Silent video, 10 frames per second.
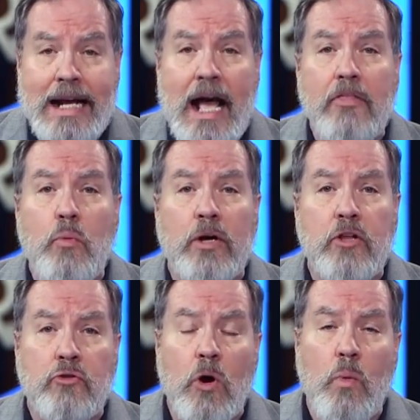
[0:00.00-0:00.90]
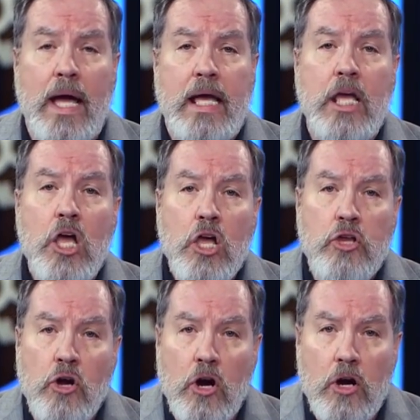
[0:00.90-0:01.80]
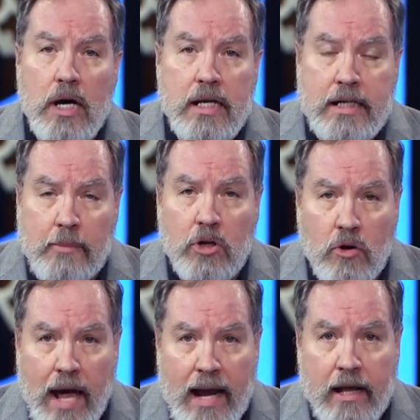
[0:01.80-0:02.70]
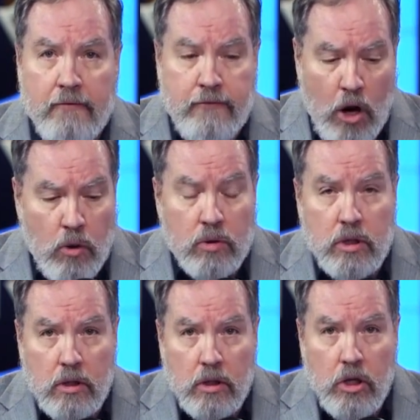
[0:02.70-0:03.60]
and now they want to throw away your democratic vote